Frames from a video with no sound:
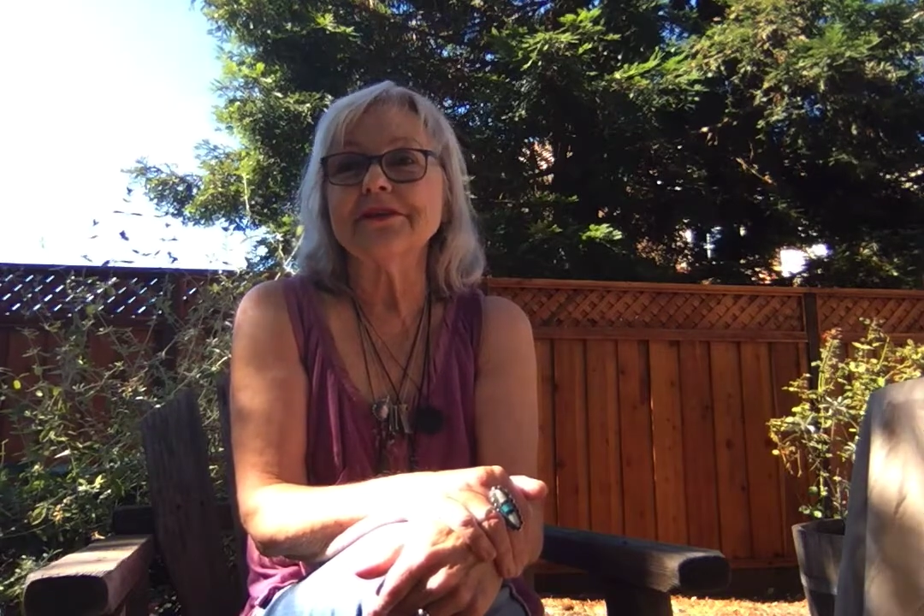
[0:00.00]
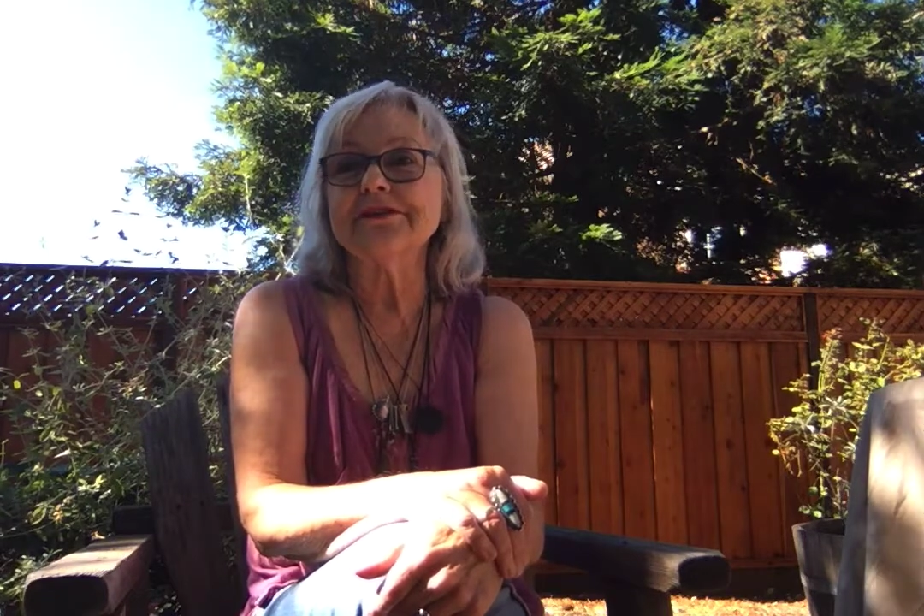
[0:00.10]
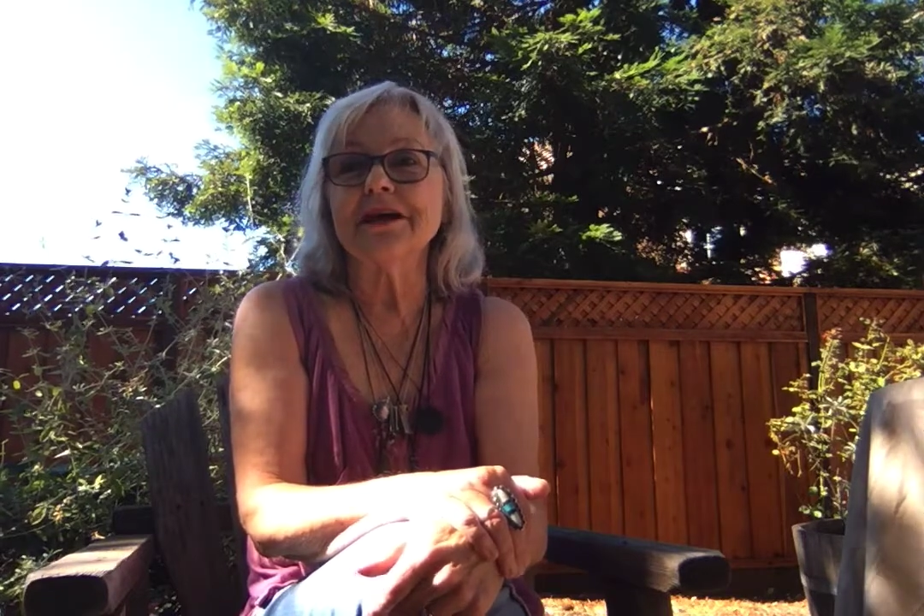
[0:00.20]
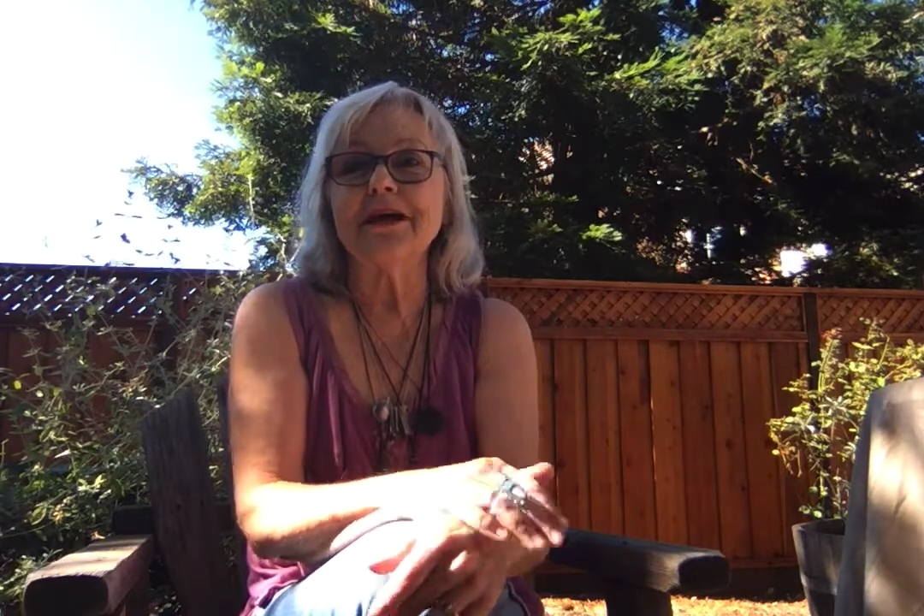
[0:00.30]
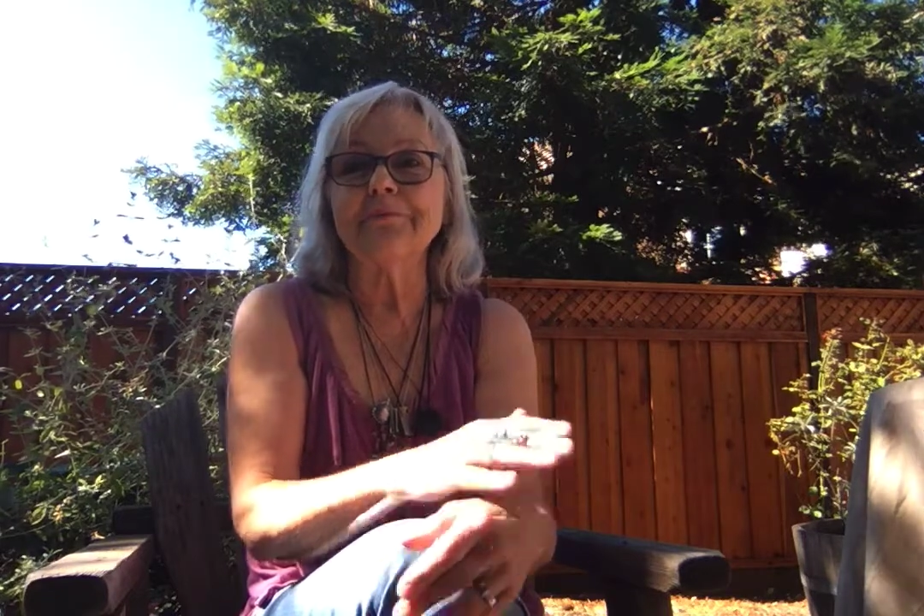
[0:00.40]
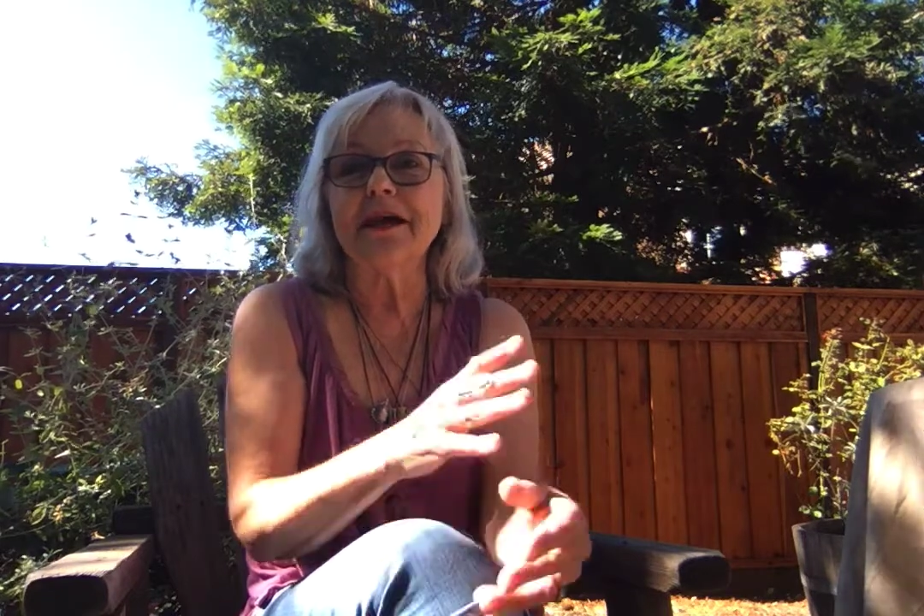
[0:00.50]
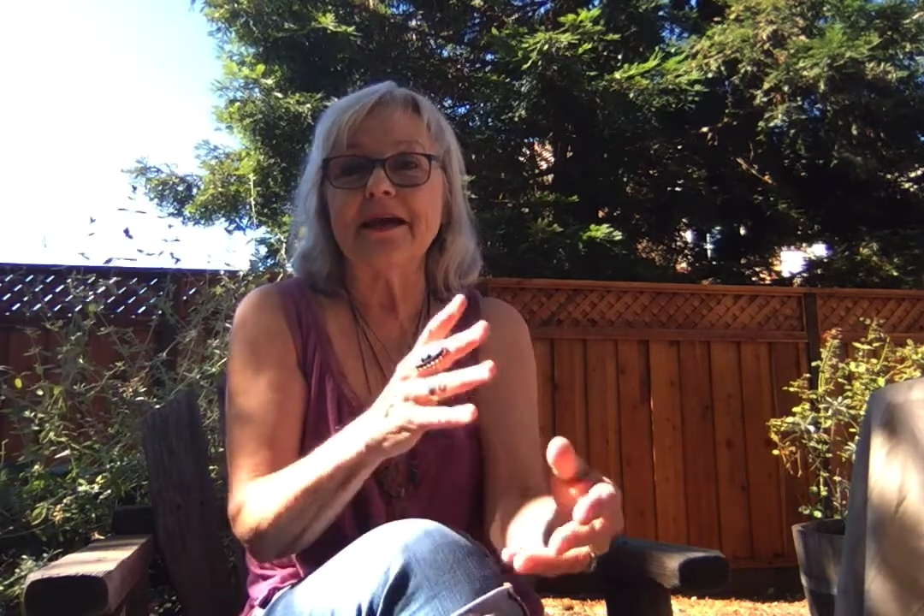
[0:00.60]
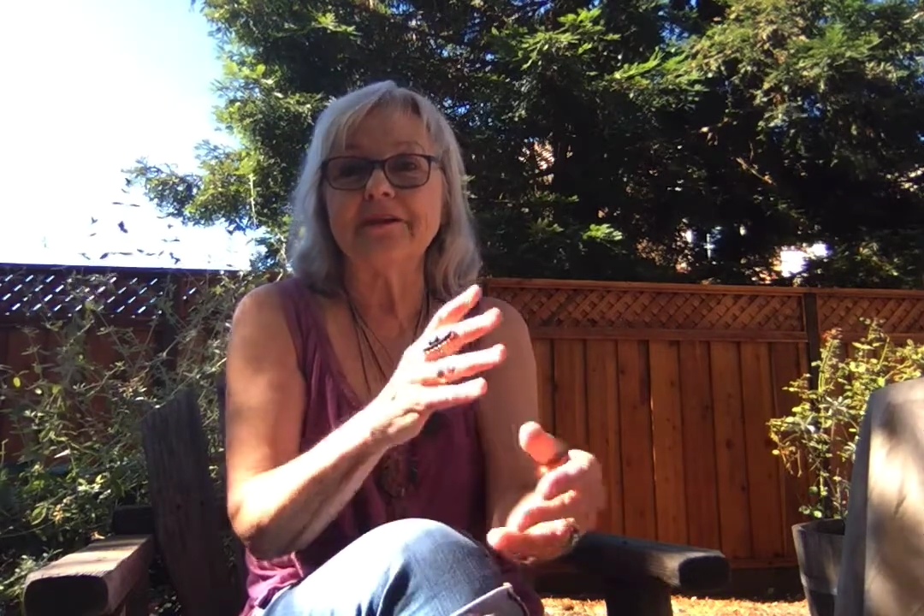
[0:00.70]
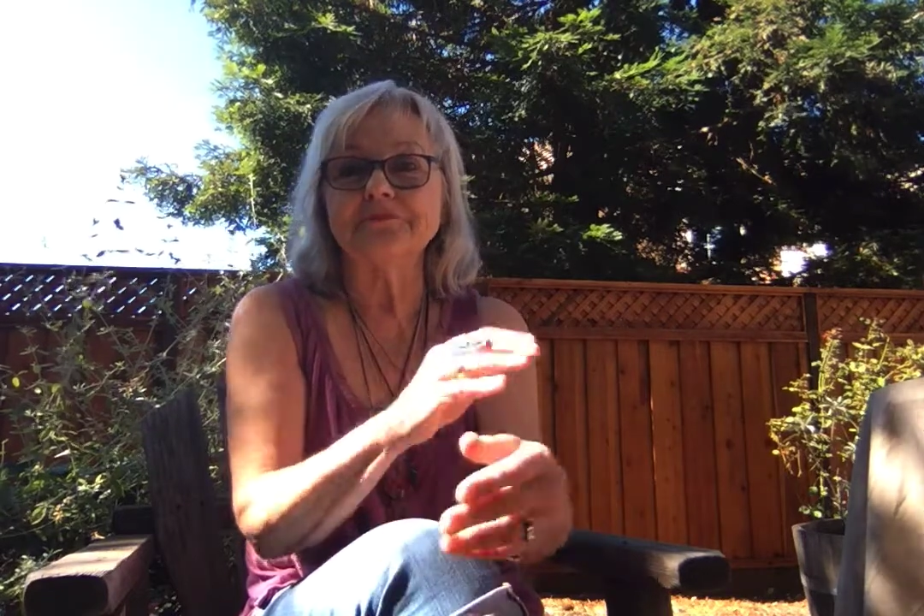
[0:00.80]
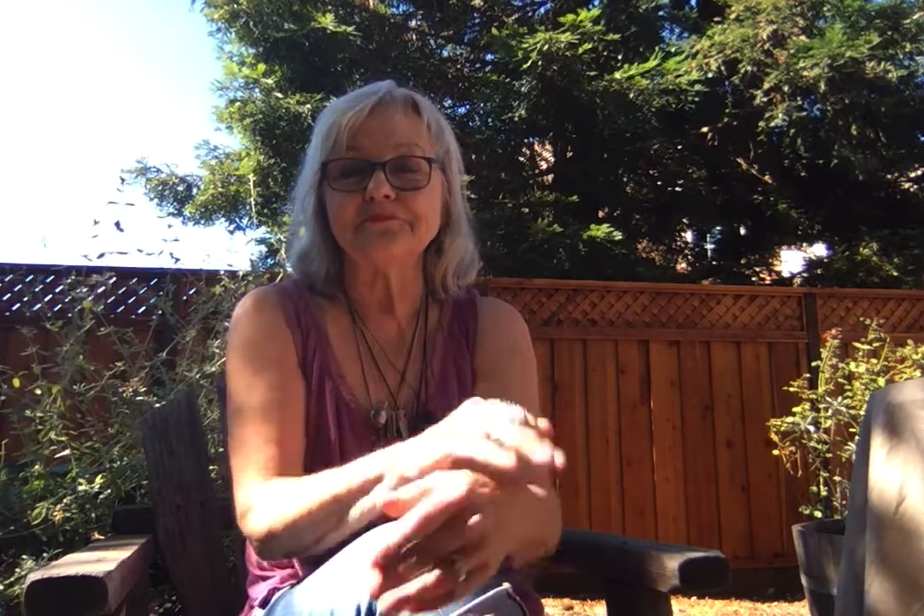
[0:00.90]
the time I
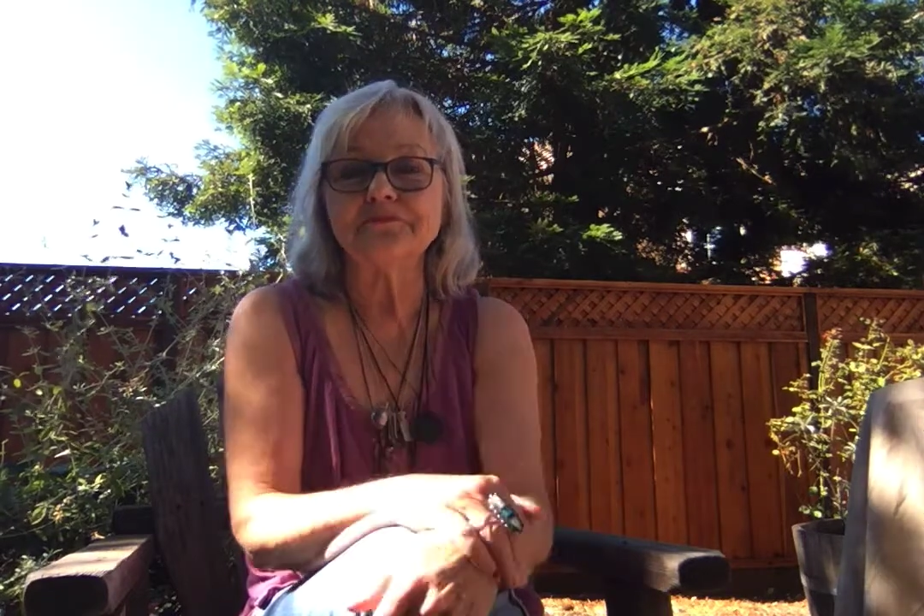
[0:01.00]
have